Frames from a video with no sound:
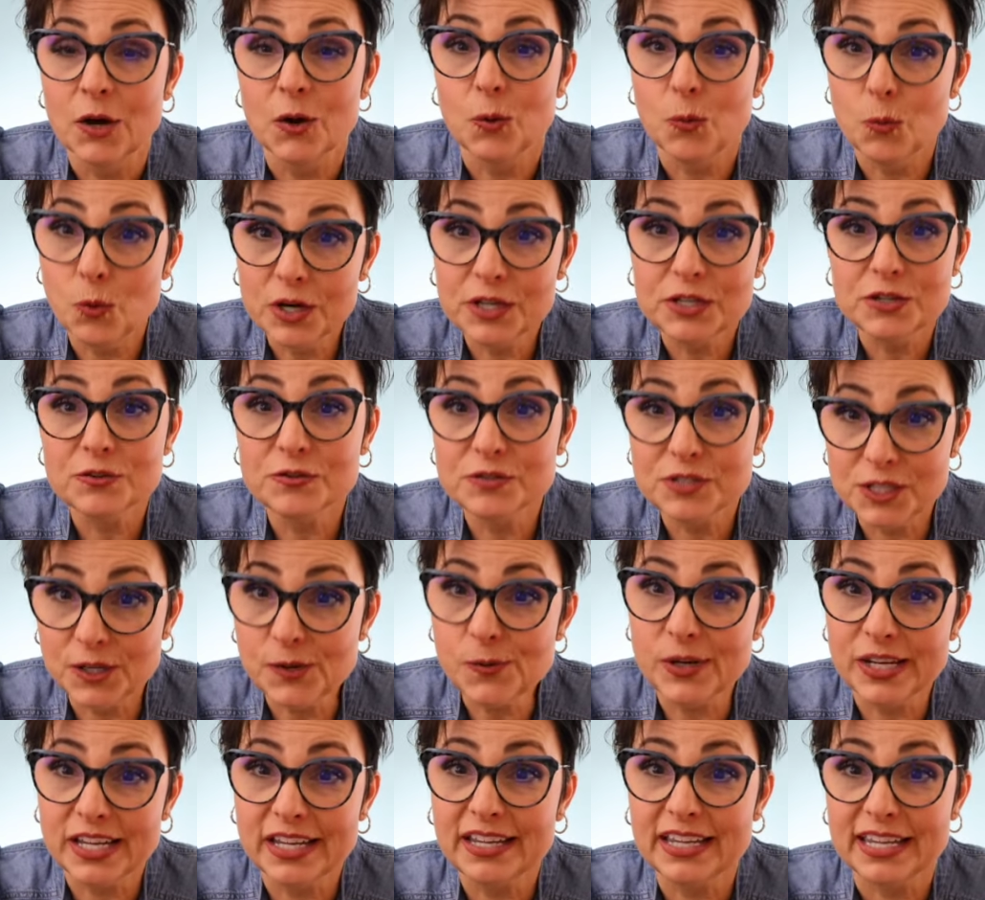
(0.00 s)
What you're
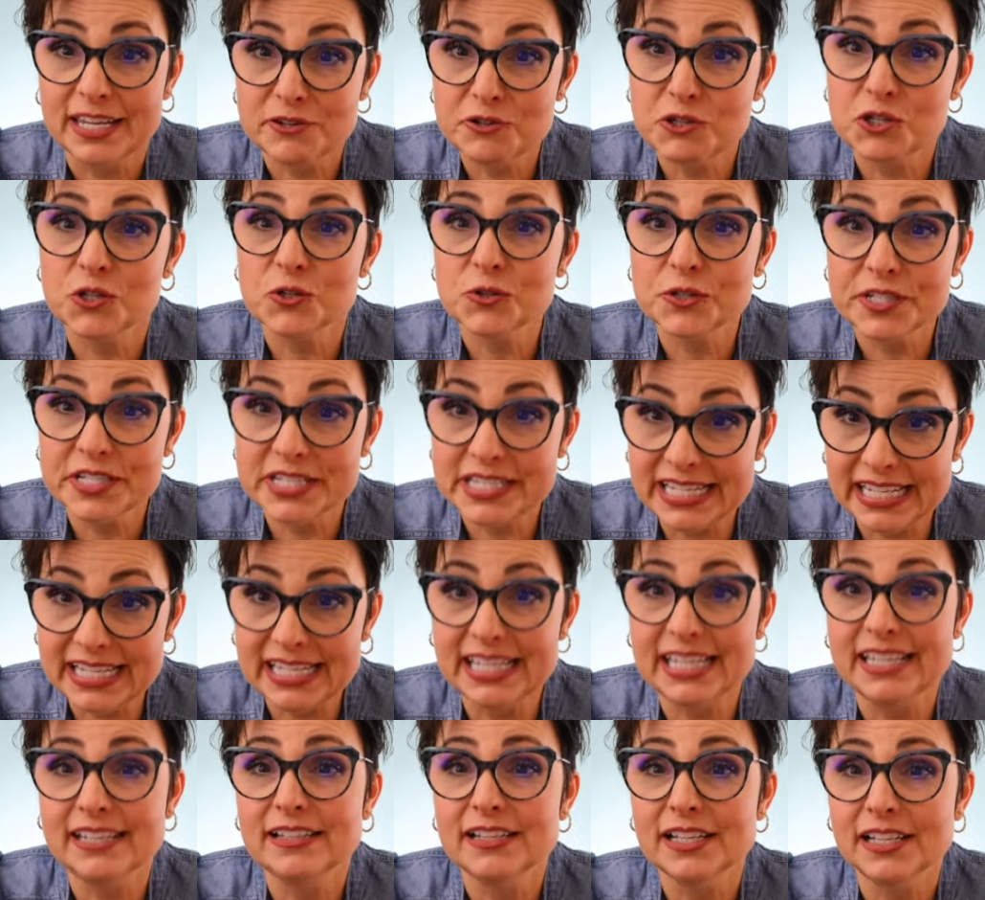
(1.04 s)
doing is you're
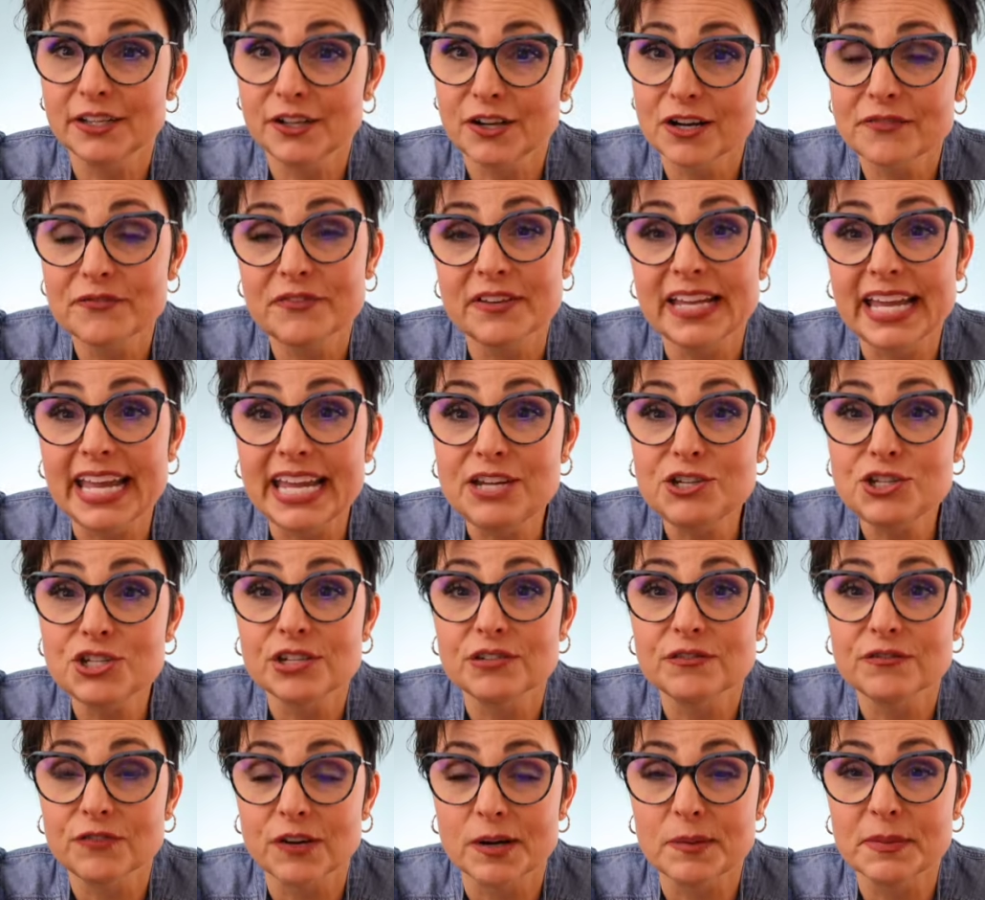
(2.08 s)
seeking
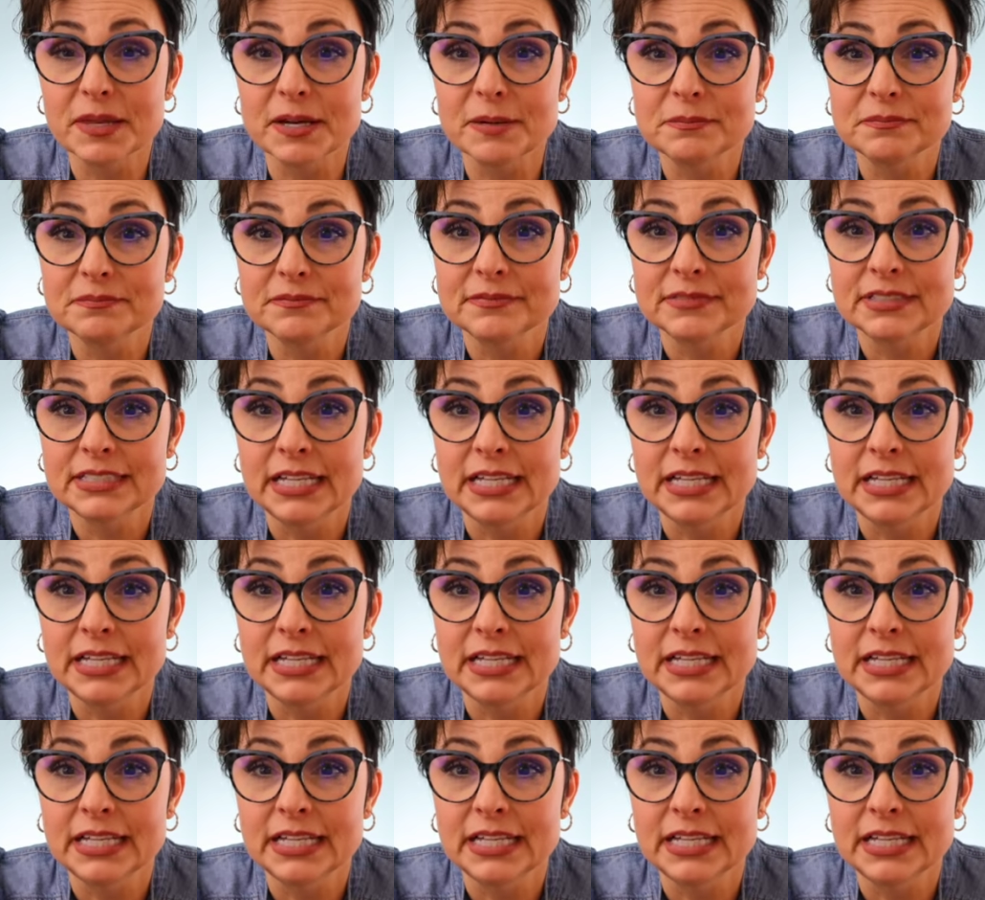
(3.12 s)
clarification from them.